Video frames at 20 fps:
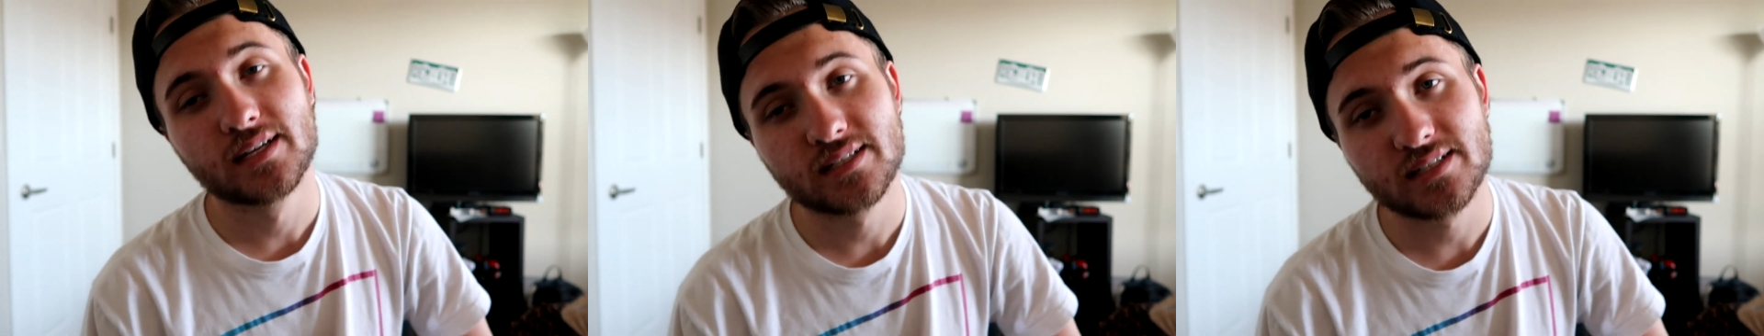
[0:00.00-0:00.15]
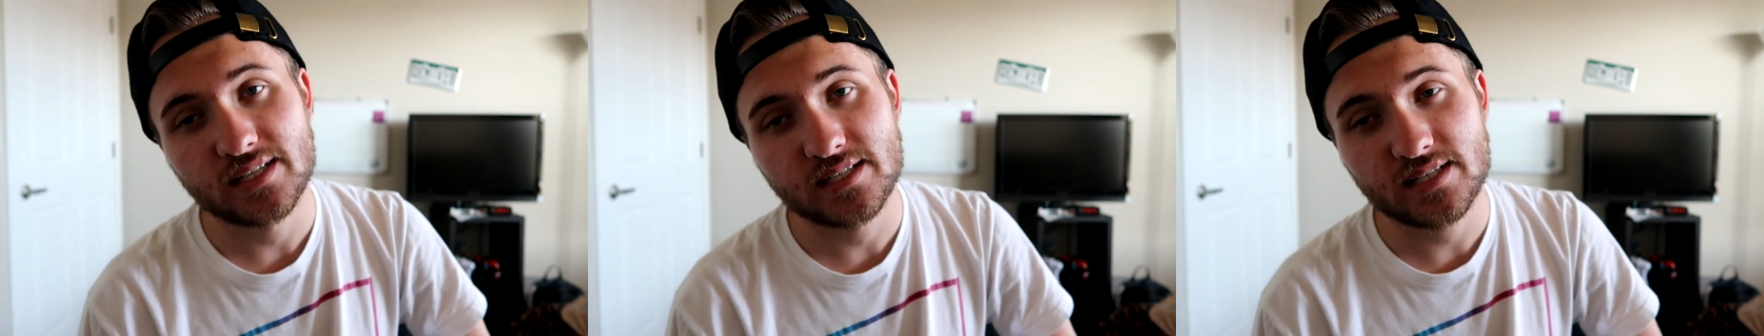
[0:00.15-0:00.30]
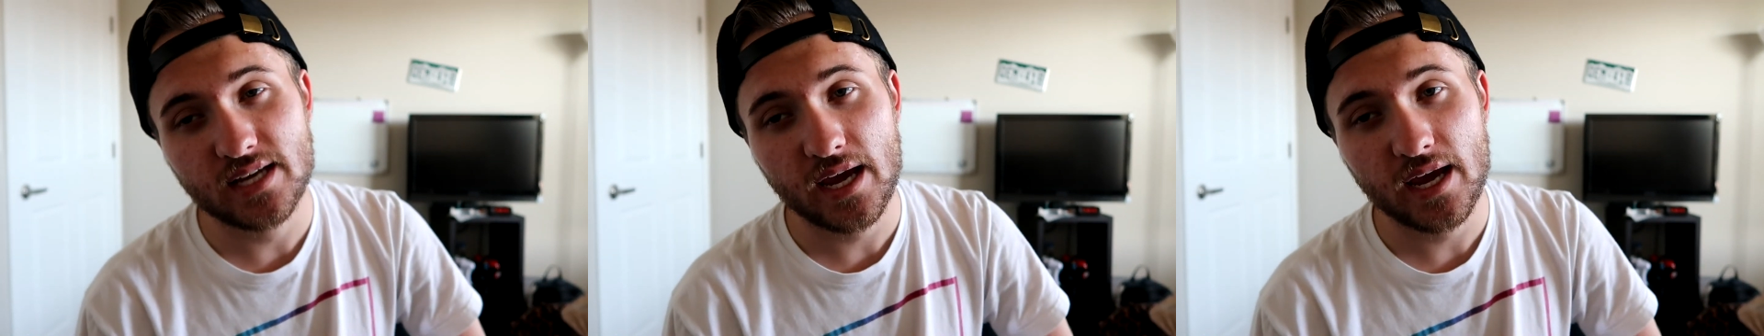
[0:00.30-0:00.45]

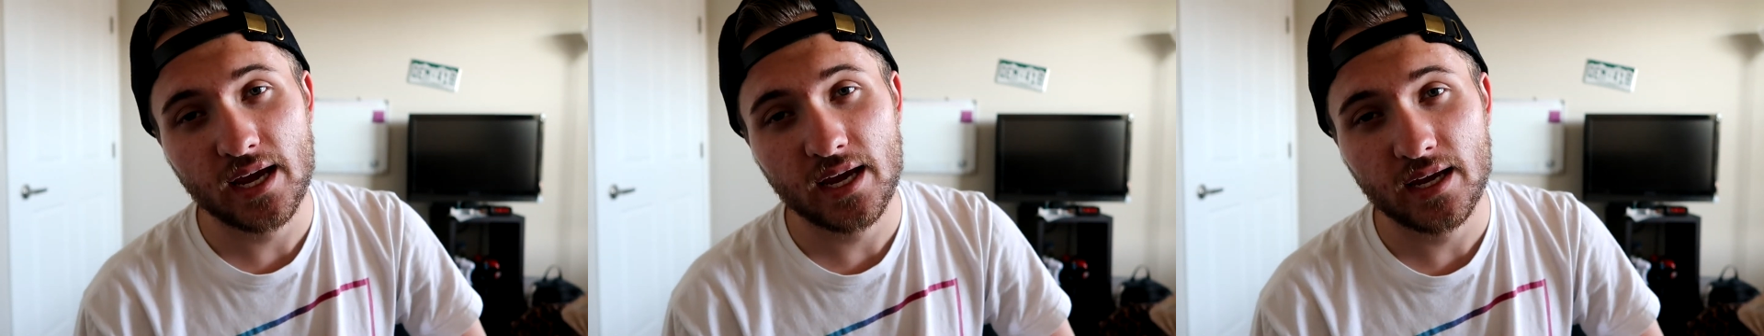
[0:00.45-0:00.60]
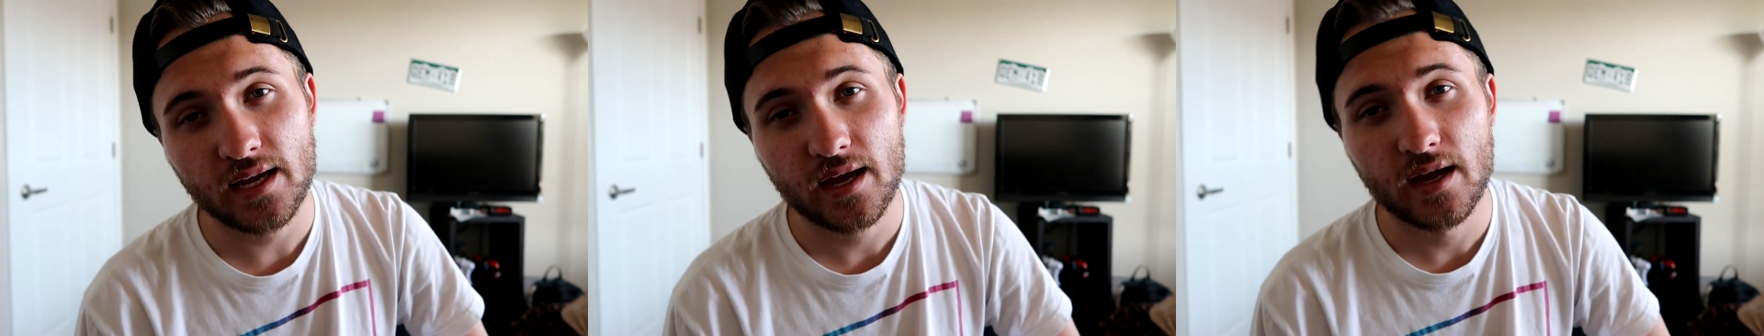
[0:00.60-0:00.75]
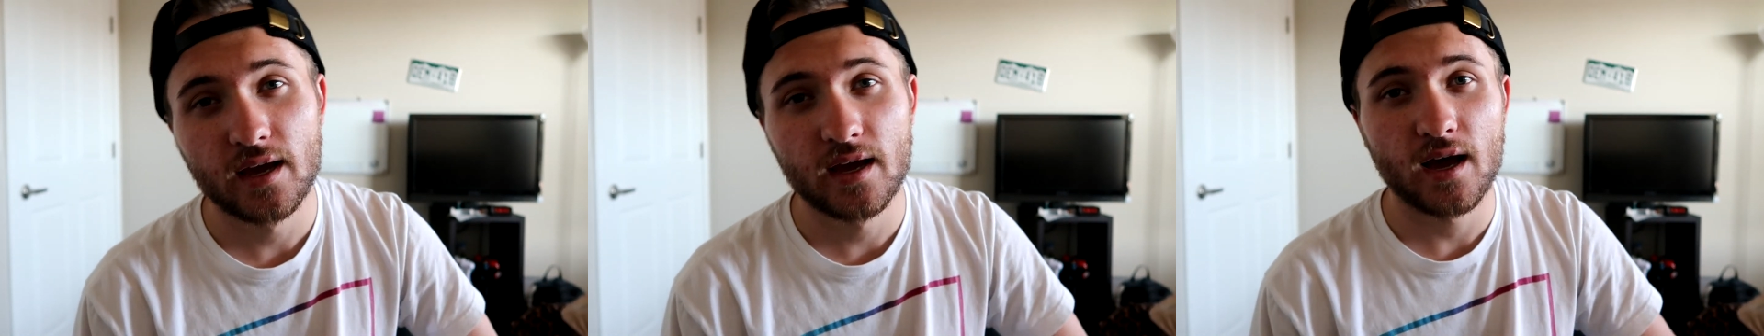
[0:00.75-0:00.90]

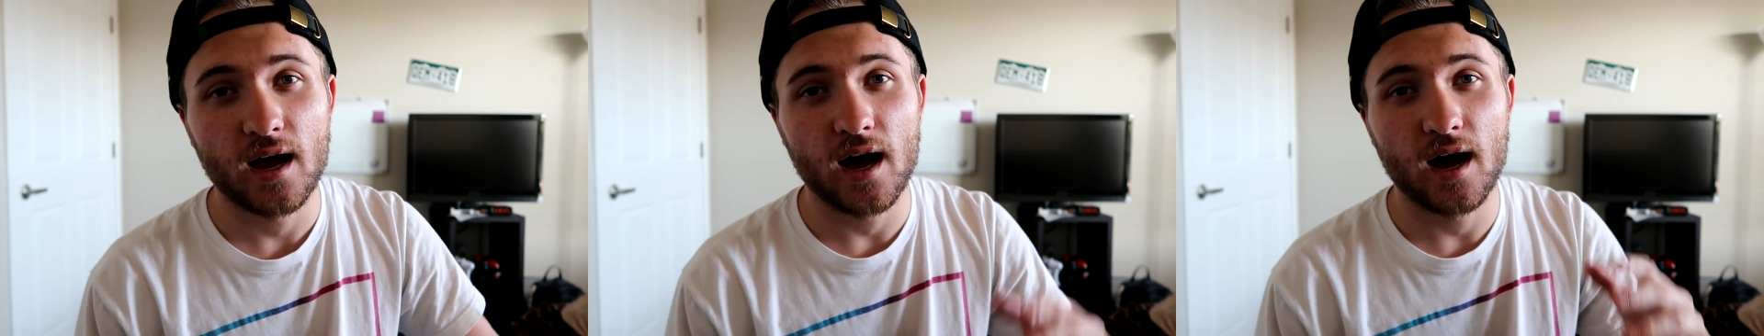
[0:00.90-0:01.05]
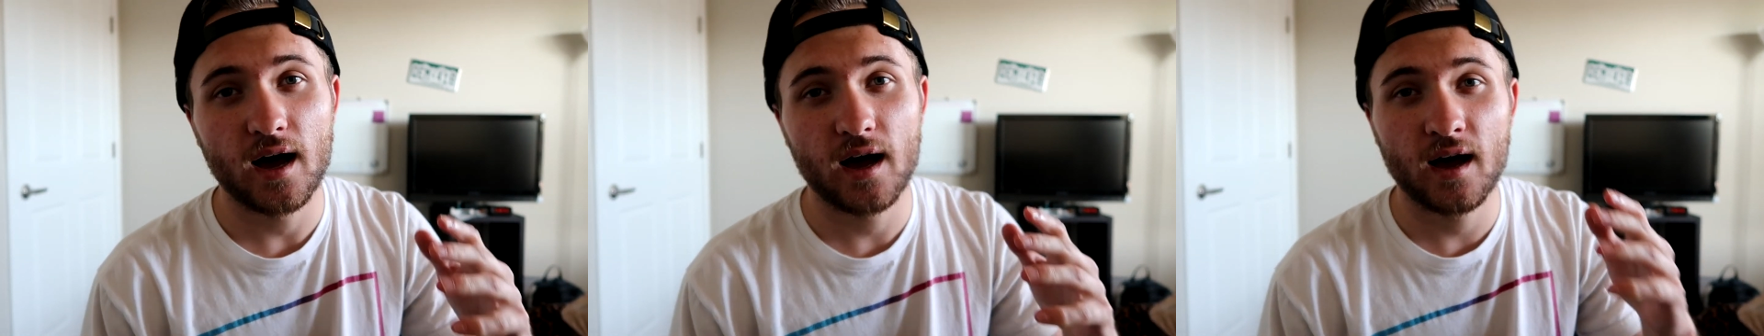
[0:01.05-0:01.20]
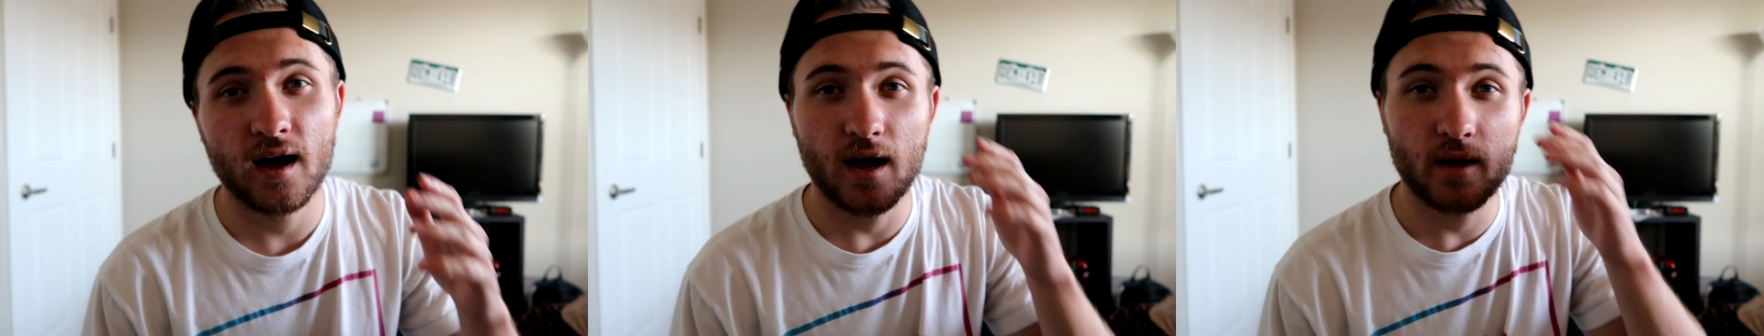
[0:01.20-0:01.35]
Today,
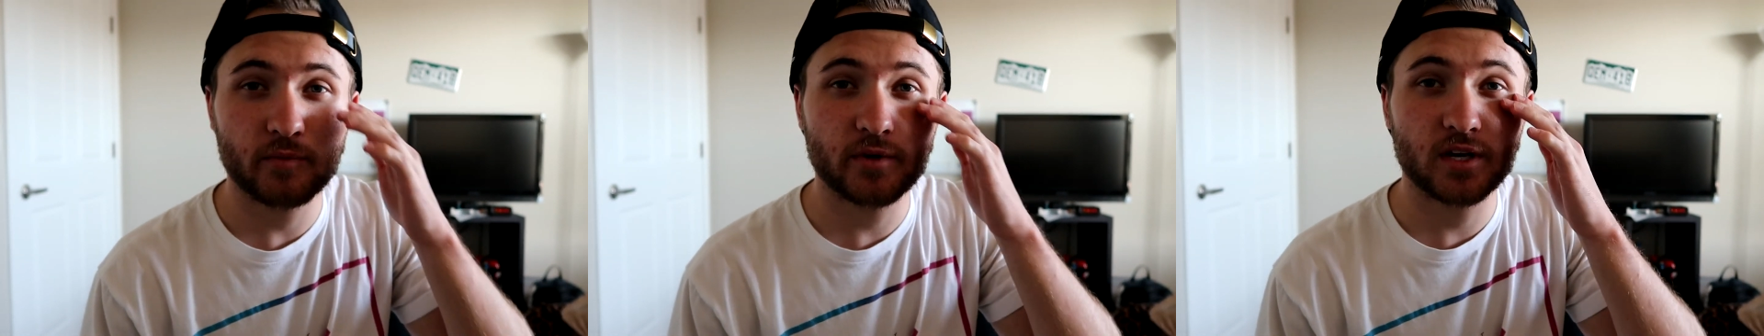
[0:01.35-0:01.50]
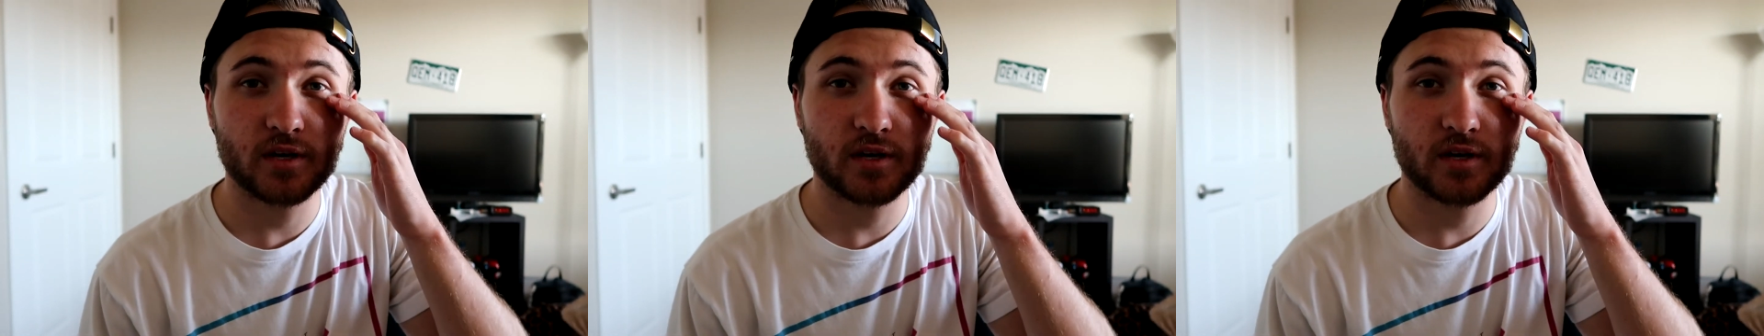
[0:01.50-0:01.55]
I'm